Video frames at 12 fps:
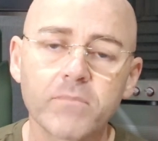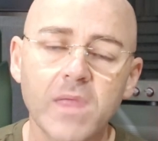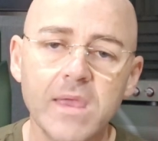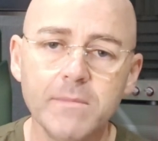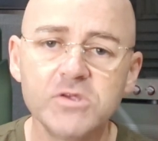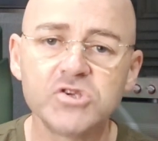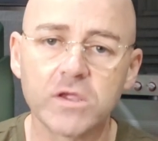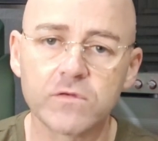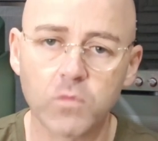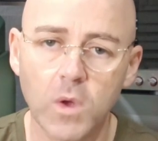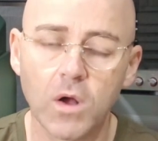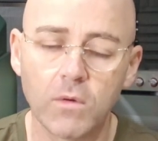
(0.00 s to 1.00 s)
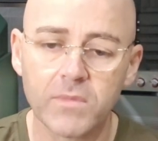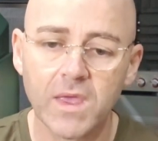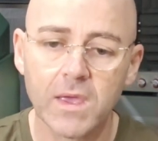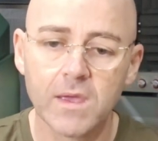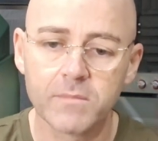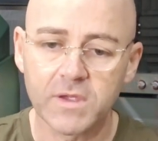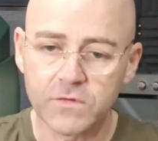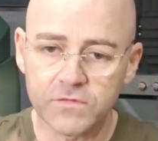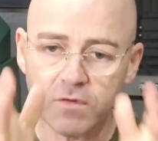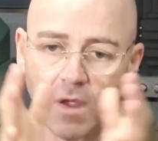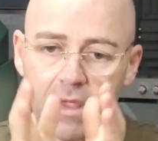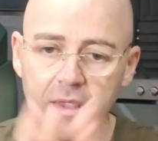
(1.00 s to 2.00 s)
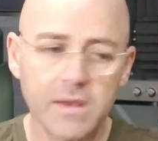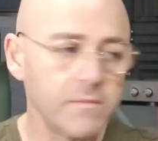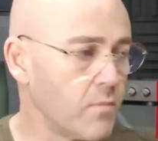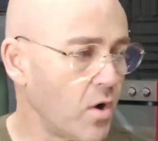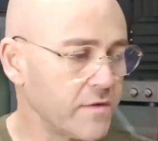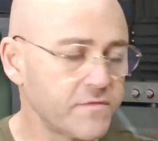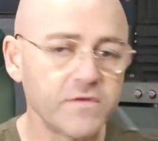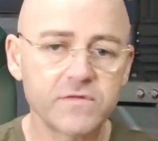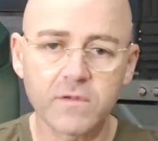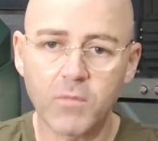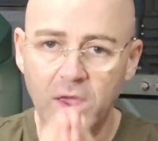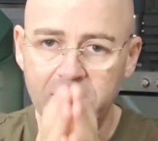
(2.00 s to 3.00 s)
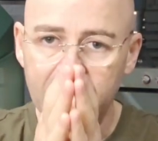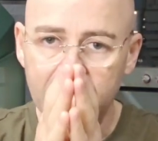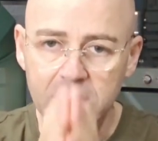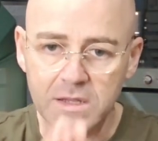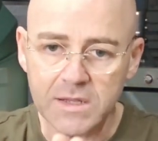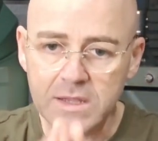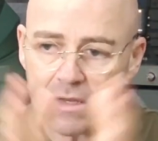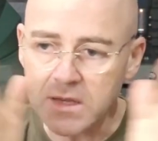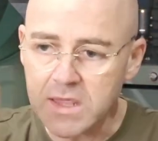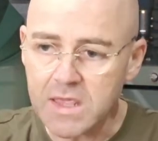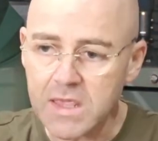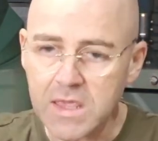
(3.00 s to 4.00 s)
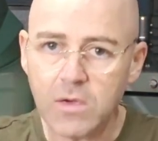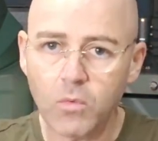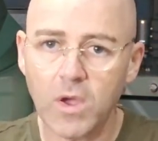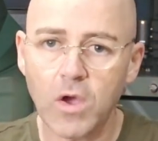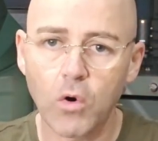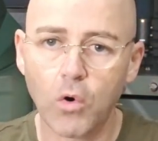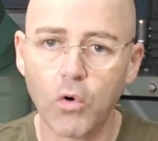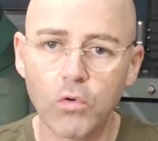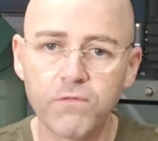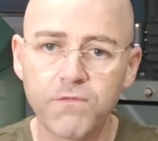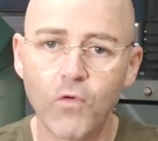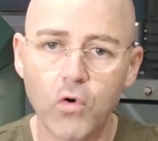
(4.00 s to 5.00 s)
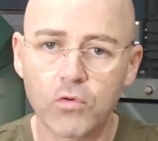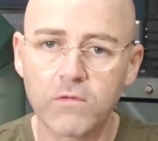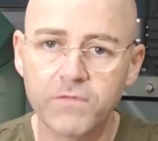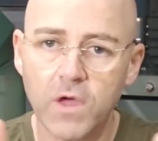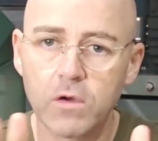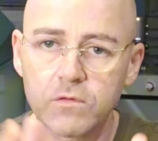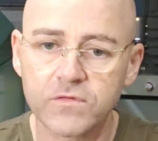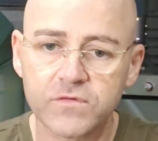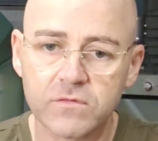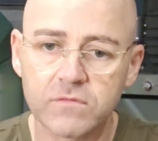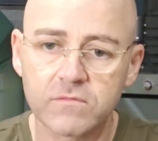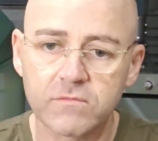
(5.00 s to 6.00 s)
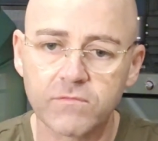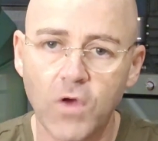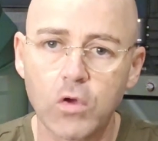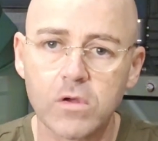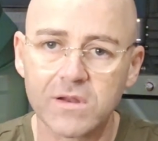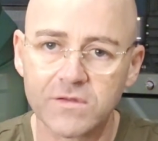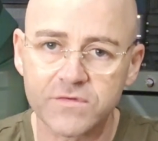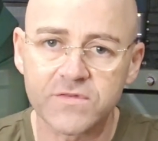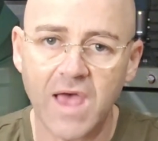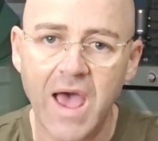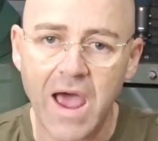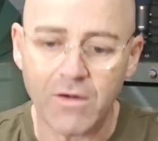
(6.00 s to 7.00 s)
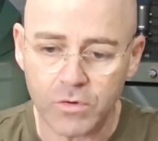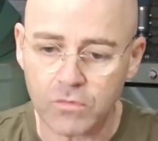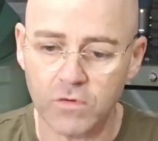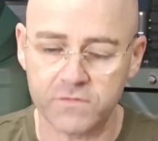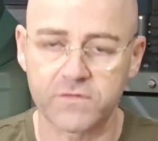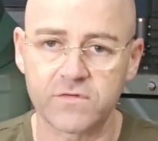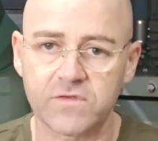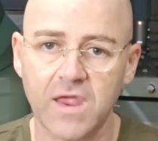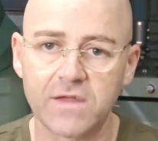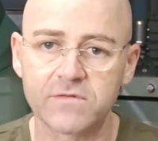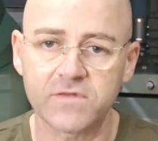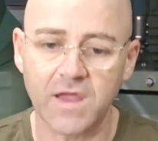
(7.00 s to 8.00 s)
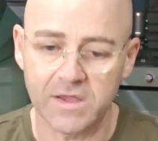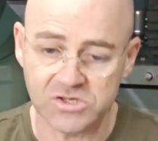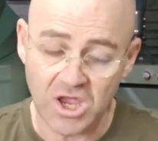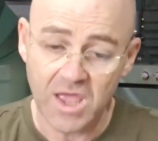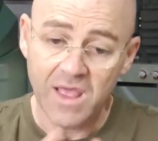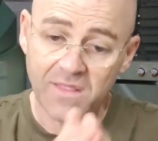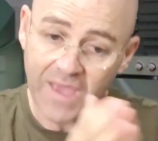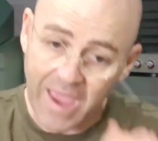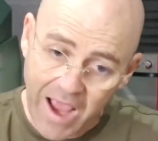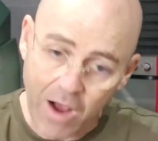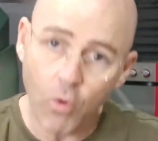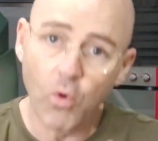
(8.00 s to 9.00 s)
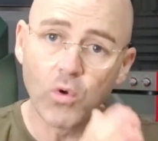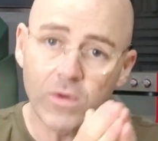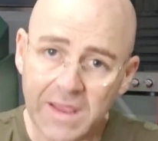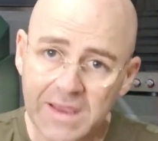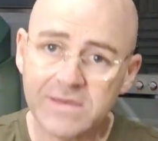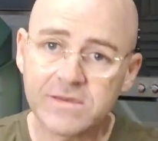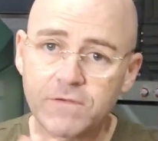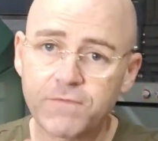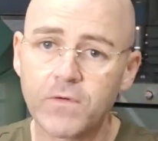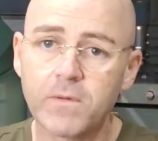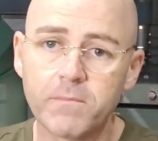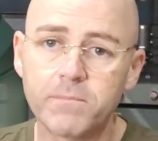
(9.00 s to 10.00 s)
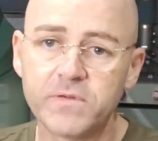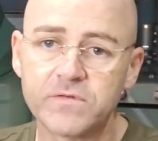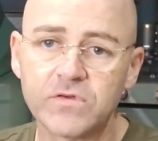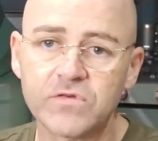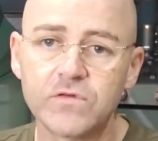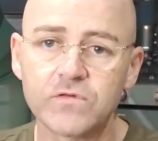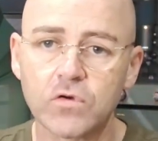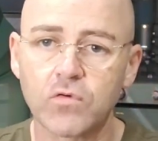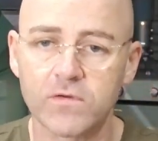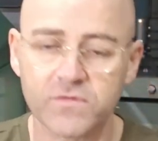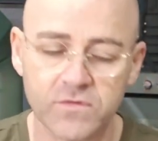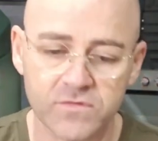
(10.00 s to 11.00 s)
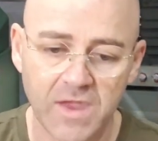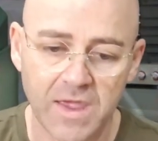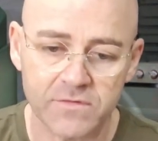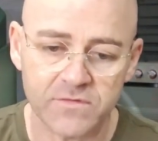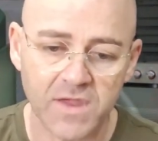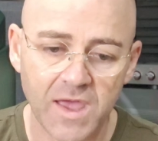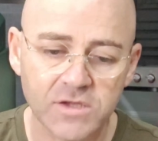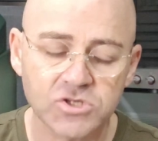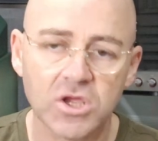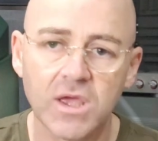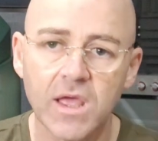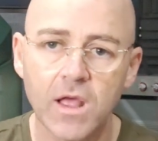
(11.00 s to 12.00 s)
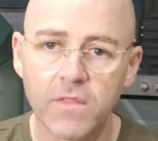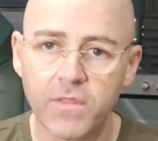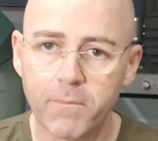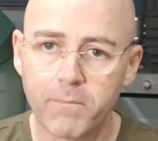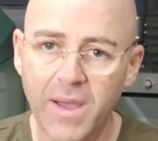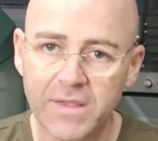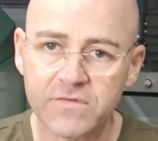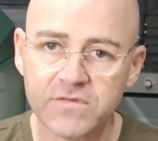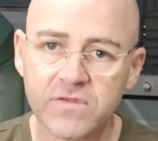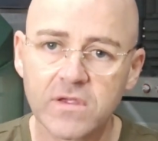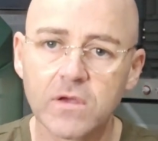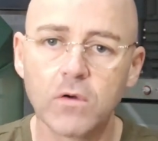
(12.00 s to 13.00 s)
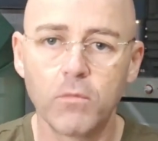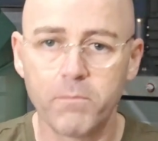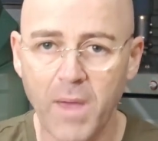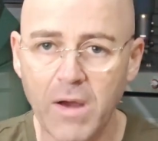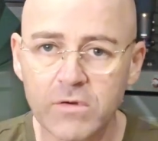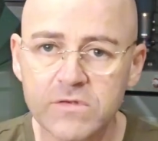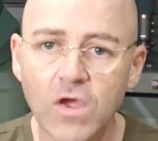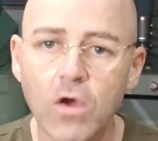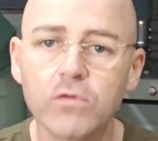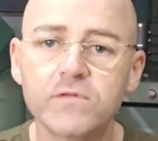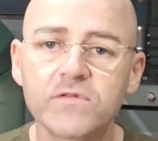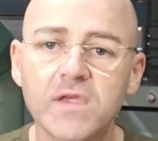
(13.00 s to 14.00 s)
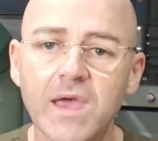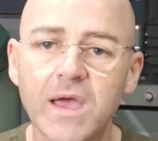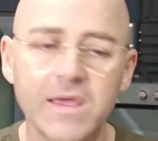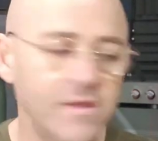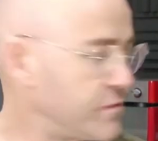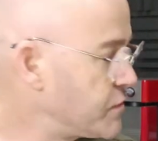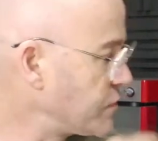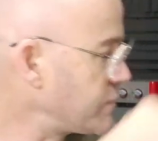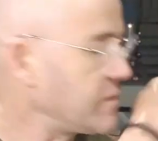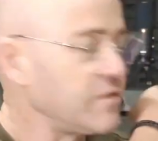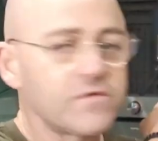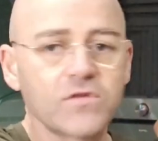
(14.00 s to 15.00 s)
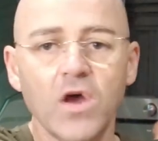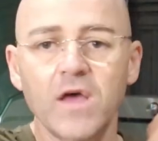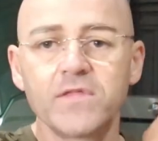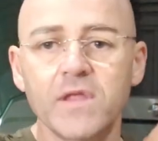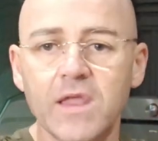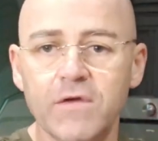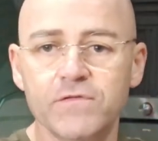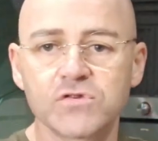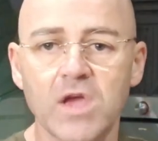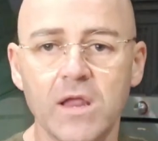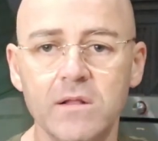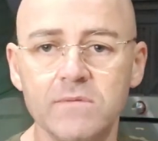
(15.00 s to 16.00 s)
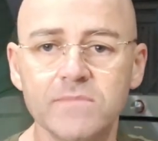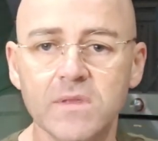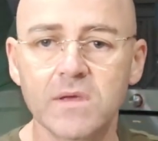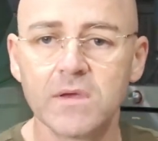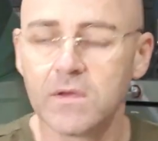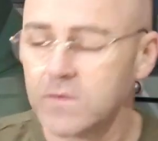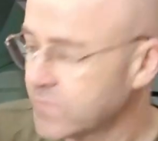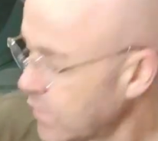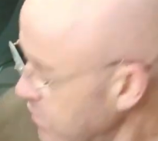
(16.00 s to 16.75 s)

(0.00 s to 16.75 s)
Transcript: imaging as well, because in my system I can clearly hear where all 4 of those vocalists are across the soundstage. They are all in different positions across the soundstage. The bass baritone singer is just inside the left channel, so